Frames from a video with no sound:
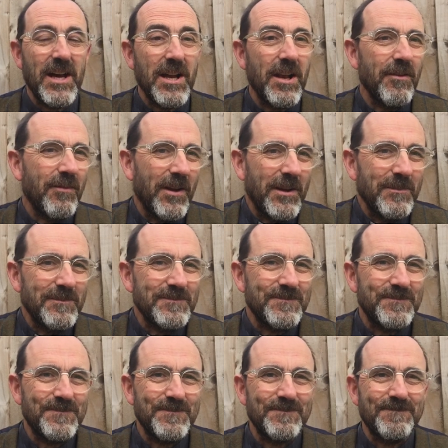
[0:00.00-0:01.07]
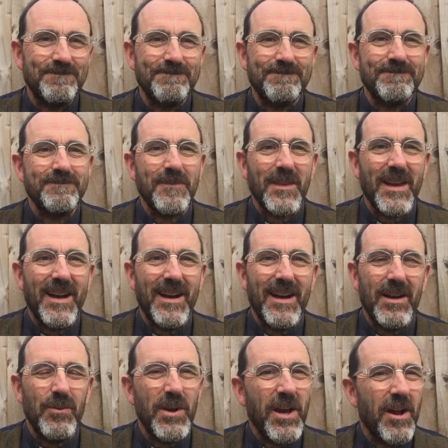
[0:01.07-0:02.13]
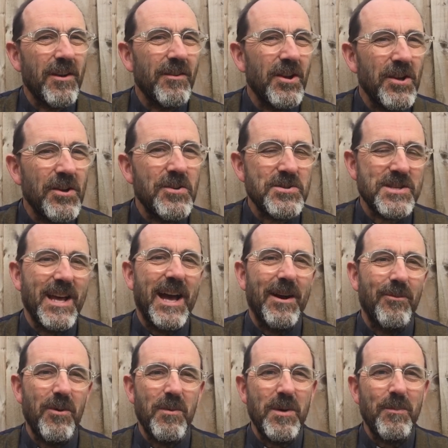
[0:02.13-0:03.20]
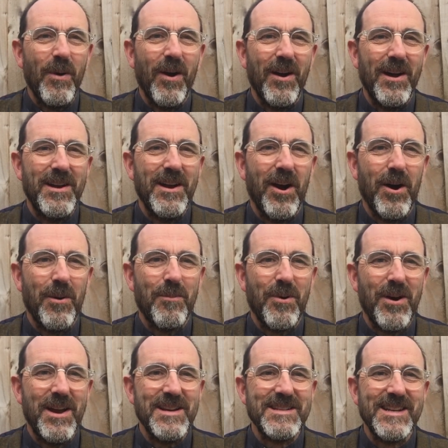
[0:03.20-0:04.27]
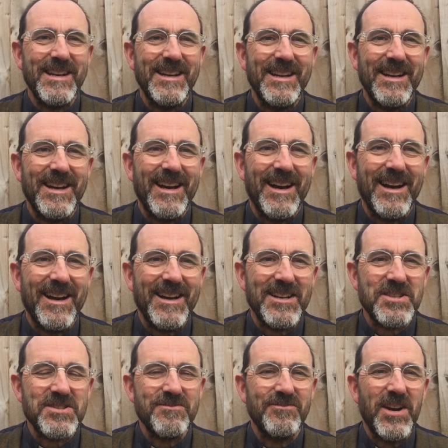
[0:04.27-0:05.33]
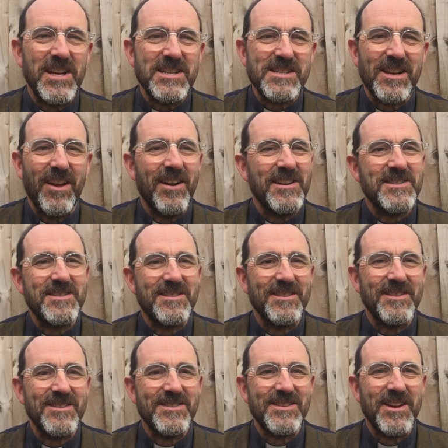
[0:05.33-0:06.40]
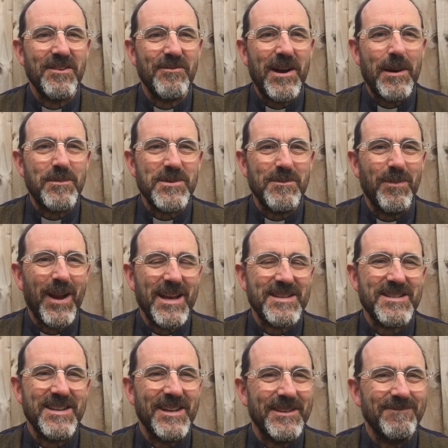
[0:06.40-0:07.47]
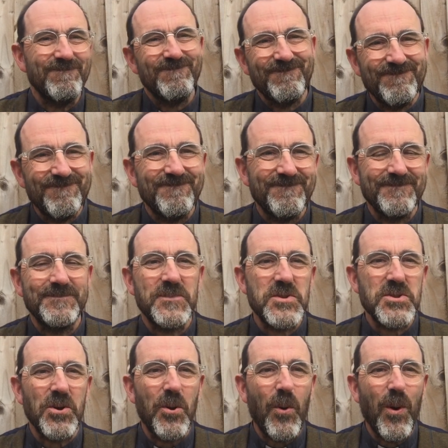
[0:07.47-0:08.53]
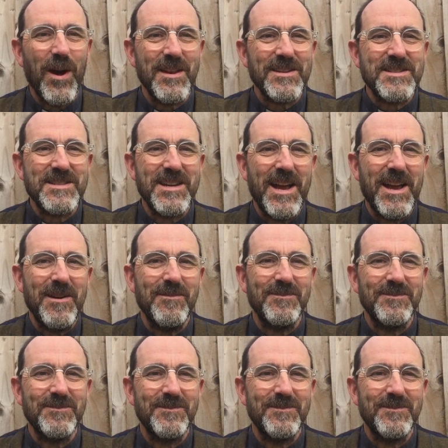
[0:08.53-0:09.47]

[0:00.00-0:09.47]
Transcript: lovely. We kind of lose that when we buy our bread ready sliced and wrapped in plastic. It's not quite the same.